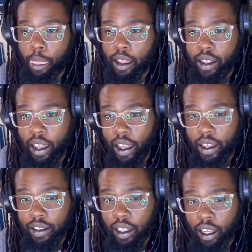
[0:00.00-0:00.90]

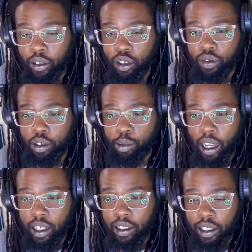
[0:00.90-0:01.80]
I don't know if he
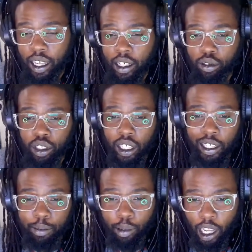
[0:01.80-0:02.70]
practiced today. I know
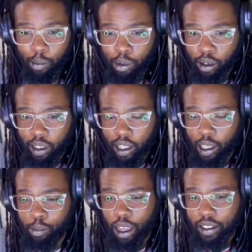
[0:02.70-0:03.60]
James Bradberry
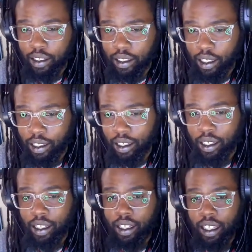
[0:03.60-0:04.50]
came back today.
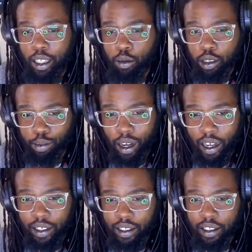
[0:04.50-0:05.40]
He was
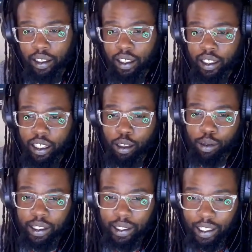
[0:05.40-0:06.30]
practicing. He
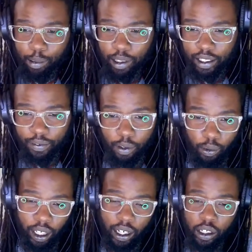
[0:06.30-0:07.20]
was limited from
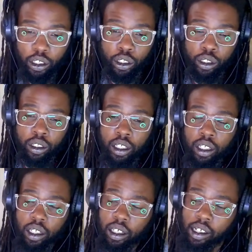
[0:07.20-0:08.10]
what I heard.
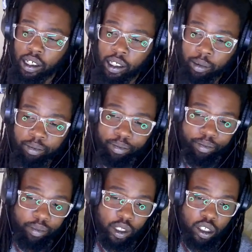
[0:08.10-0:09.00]
You
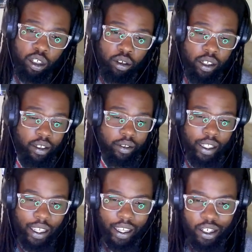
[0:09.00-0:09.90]
know,
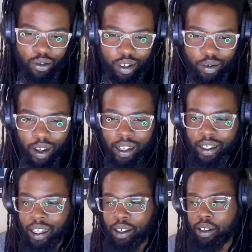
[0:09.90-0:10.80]
injuries right
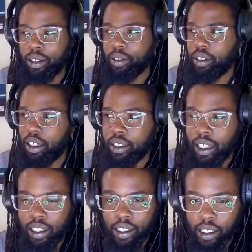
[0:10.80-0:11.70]
now, it's
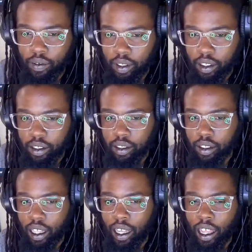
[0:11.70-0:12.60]
not significant.
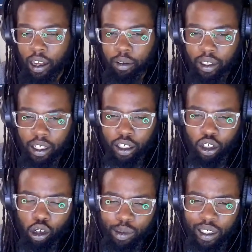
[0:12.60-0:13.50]
I don't think
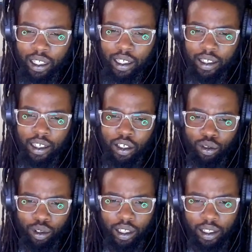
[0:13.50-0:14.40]
N'Kobe Dean's
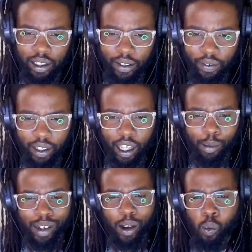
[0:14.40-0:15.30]
injury is significant.
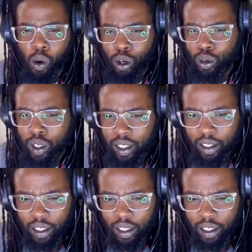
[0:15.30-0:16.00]
I'm not worried.